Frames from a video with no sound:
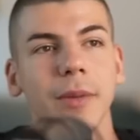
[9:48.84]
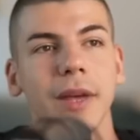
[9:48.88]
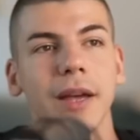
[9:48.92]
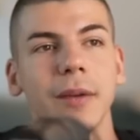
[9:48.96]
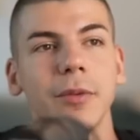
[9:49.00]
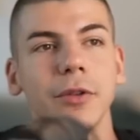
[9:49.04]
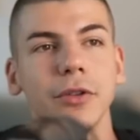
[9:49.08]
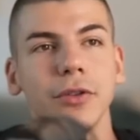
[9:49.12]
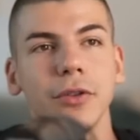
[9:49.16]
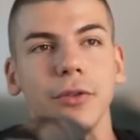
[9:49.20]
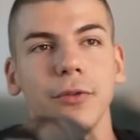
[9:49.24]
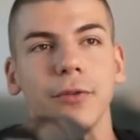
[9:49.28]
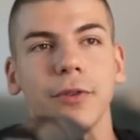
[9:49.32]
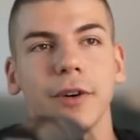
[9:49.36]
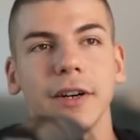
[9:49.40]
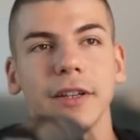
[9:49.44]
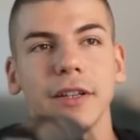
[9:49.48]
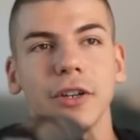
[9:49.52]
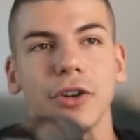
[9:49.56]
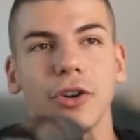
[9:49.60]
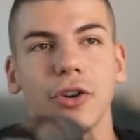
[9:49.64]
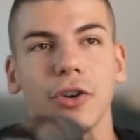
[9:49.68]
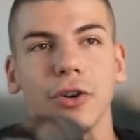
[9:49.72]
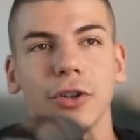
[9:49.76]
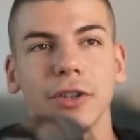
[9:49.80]
to be able to
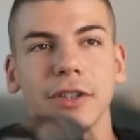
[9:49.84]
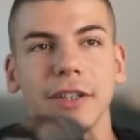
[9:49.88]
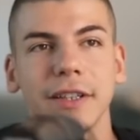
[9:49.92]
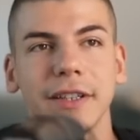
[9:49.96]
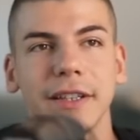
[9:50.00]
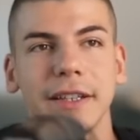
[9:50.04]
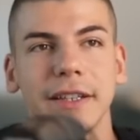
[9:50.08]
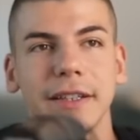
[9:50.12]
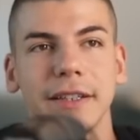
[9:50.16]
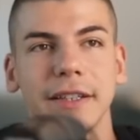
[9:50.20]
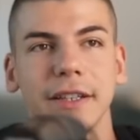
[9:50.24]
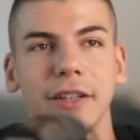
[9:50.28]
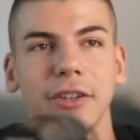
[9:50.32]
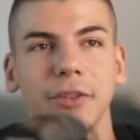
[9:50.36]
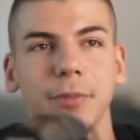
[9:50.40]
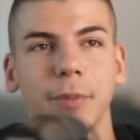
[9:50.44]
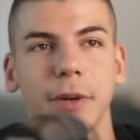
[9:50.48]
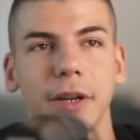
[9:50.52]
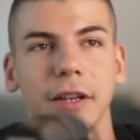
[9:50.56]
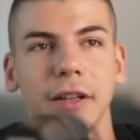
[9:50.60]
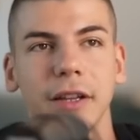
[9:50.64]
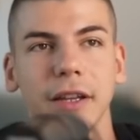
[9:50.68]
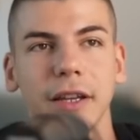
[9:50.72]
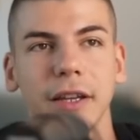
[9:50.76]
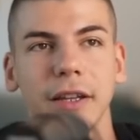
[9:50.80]
find their contact details
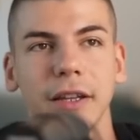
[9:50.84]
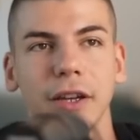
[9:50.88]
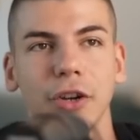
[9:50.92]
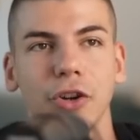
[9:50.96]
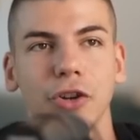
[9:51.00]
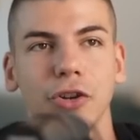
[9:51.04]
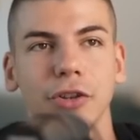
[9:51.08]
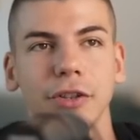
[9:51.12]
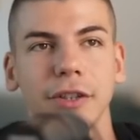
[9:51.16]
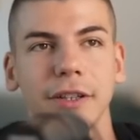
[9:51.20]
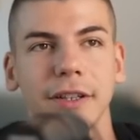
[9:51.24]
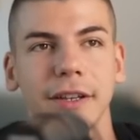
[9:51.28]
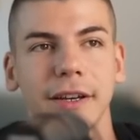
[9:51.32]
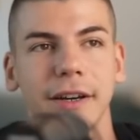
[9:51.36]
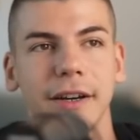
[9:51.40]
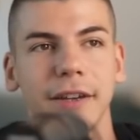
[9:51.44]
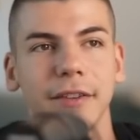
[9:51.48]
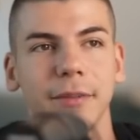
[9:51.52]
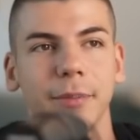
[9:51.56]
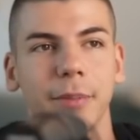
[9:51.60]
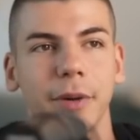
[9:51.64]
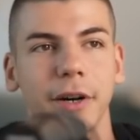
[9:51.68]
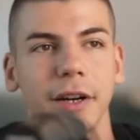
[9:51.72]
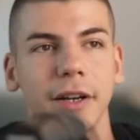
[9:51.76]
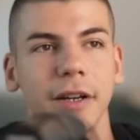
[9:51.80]
by clicking the contact
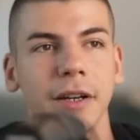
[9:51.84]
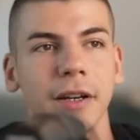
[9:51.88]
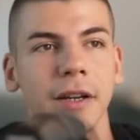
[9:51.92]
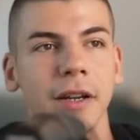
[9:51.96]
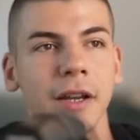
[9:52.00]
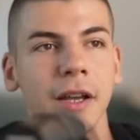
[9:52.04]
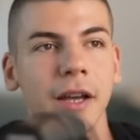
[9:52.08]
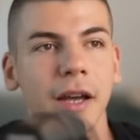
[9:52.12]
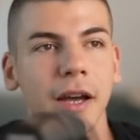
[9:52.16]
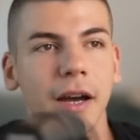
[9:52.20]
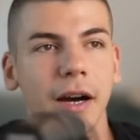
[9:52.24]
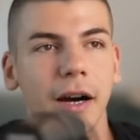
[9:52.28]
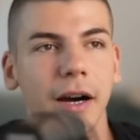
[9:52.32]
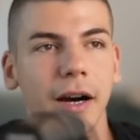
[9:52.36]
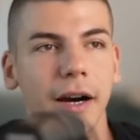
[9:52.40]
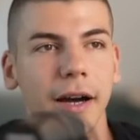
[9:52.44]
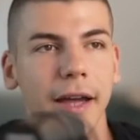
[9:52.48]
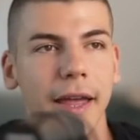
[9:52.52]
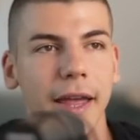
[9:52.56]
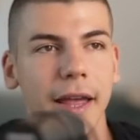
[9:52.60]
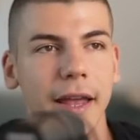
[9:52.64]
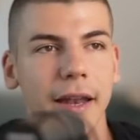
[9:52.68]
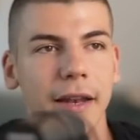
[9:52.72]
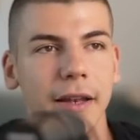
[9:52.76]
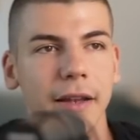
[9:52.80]
us button,
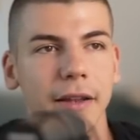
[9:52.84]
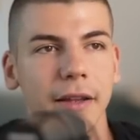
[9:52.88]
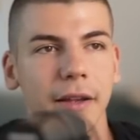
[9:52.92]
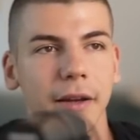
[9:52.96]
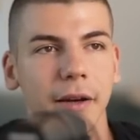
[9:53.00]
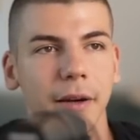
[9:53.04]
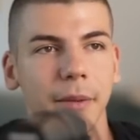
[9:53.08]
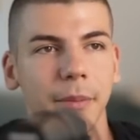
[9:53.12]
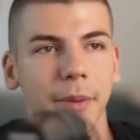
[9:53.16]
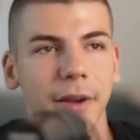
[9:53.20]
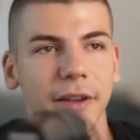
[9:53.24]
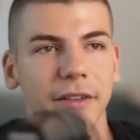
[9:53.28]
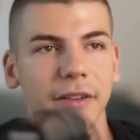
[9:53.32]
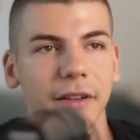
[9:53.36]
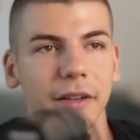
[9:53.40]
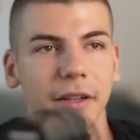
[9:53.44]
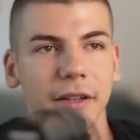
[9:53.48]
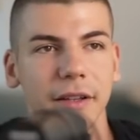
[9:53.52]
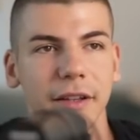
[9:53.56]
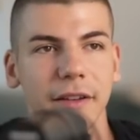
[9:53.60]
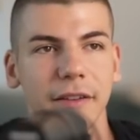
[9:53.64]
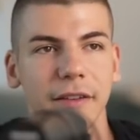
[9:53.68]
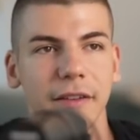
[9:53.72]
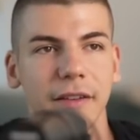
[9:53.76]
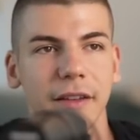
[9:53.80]
and
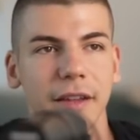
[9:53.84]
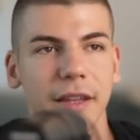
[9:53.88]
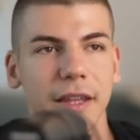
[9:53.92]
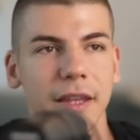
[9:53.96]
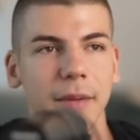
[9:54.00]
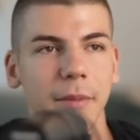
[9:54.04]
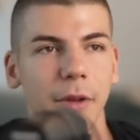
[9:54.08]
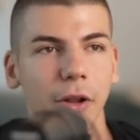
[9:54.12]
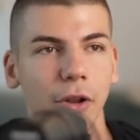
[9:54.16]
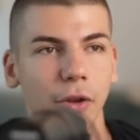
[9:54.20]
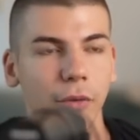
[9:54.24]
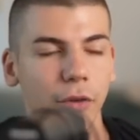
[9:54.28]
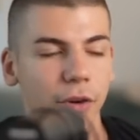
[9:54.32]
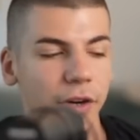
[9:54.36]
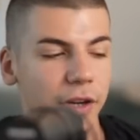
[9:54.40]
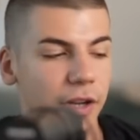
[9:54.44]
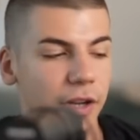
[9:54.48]
basically this is the email over